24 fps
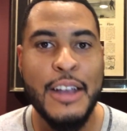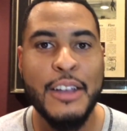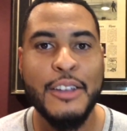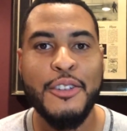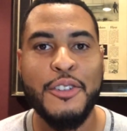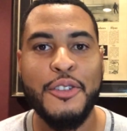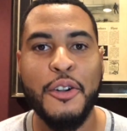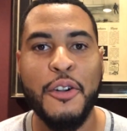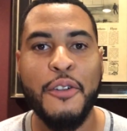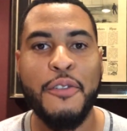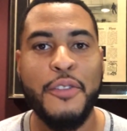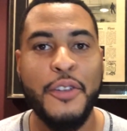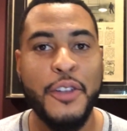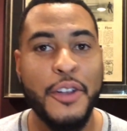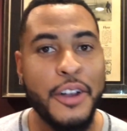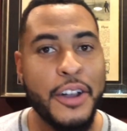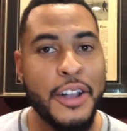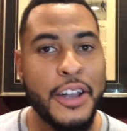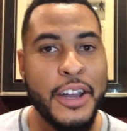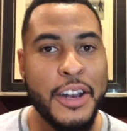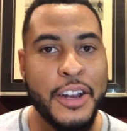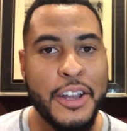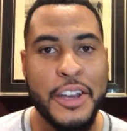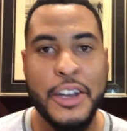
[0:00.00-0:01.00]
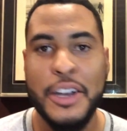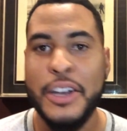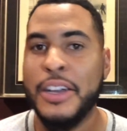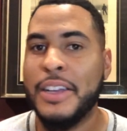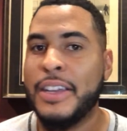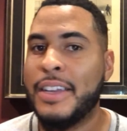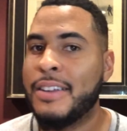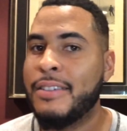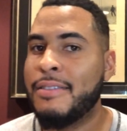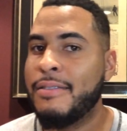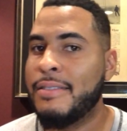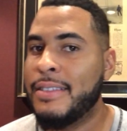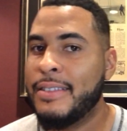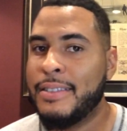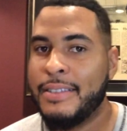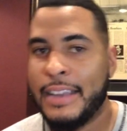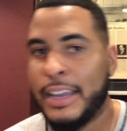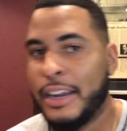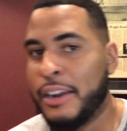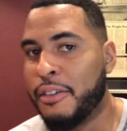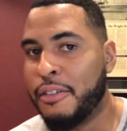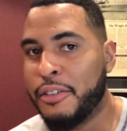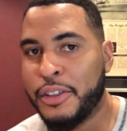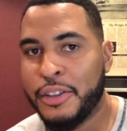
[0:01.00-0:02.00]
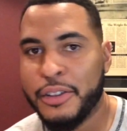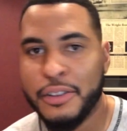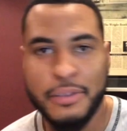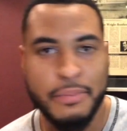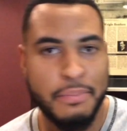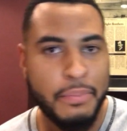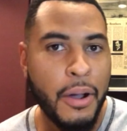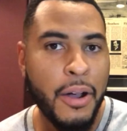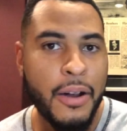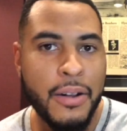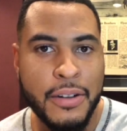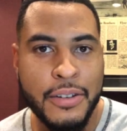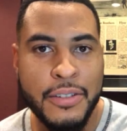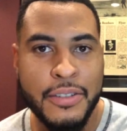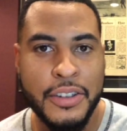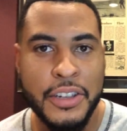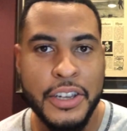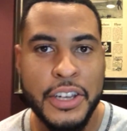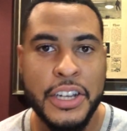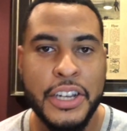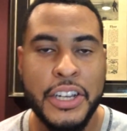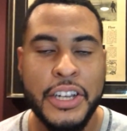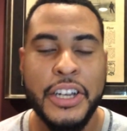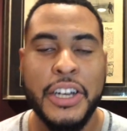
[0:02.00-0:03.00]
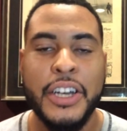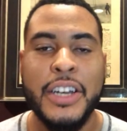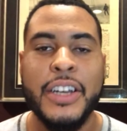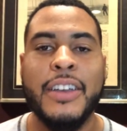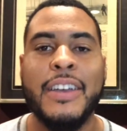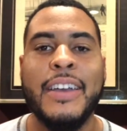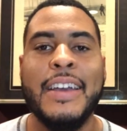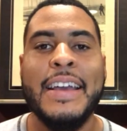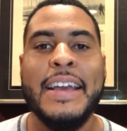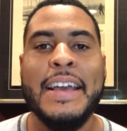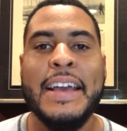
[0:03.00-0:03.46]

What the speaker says: So if you're a good cook and, you know, your partner's a good cook,